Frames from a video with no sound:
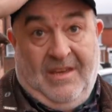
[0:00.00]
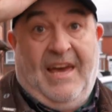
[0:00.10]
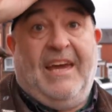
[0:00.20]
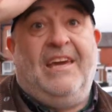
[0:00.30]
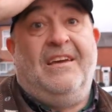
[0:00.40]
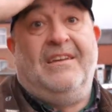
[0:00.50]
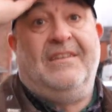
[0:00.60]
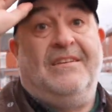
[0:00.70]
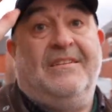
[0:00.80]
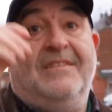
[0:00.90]
Eh?
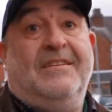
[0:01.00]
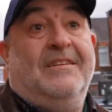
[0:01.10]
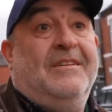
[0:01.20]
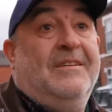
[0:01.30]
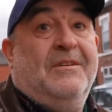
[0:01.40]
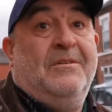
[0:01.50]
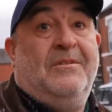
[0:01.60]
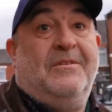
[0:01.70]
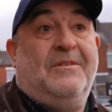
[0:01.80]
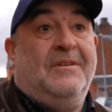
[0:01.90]
Struber, doesn't he? He wants
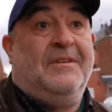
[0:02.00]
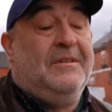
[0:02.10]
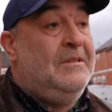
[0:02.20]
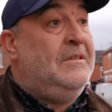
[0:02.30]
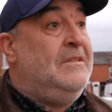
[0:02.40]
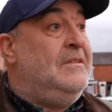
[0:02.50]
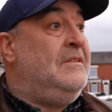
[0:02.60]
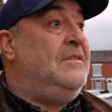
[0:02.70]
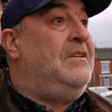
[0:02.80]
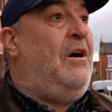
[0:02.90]
to trim it.
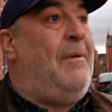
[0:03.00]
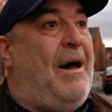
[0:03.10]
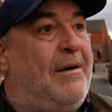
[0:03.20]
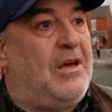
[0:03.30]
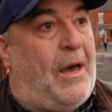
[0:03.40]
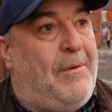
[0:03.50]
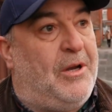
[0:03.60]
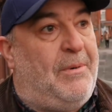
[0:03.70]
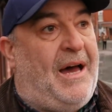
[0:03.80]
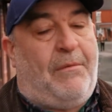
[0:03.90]
No, I'm
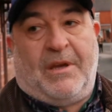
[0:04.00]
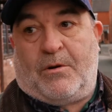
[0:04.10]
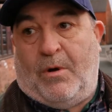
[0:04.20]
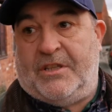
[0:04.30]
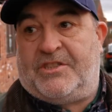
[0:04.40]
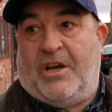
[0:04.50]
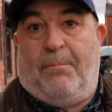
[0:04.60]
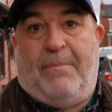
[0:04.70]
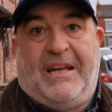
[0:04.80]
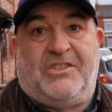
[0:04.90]
on about with quality.
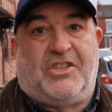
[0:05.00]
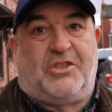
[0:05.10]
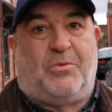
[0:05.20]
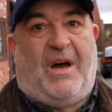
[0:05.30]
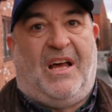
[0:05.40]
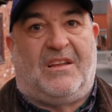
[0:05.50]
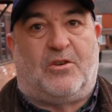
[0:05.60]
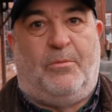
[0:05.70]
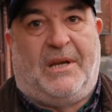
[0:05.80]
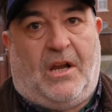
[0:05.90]

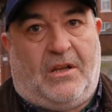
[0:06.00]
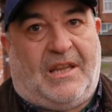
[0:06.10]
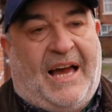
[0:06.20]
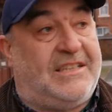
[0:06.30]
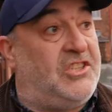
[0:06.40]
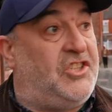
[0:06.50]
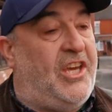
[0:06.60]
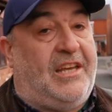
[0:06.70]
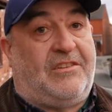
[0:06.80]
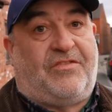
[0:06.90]
Coming on to
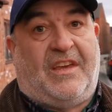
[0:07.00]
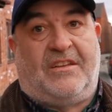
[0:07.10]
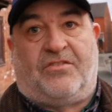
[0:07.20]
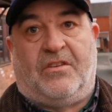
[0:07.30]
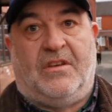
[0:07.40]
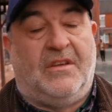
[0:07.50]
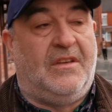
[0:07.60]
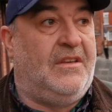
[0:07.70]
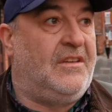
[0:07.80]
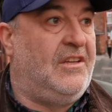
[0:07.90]
change things.
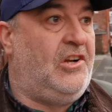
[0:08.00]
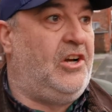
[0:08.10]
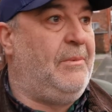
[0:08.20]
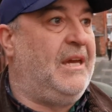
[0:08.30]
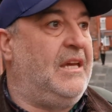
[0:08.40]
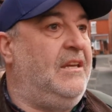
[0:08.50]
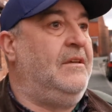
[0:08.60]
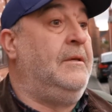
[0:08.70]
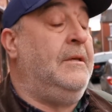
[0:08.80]
You know what I mean?